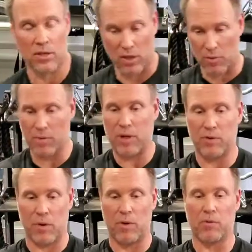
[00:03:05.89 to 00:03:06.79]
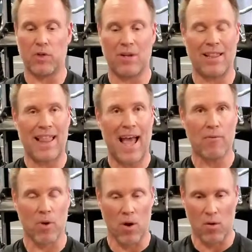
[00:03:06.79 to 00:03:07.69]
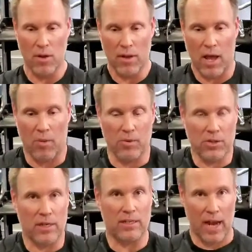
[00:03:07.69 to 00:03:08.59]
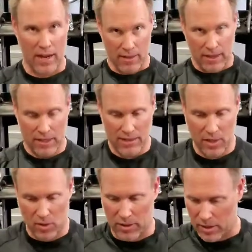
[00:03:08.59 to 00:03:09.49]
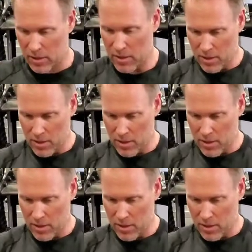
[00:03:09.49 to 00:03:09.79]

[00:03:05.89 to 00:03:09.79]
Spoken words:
So when we're doing a lat row, elbows are in tight, like I said earlier.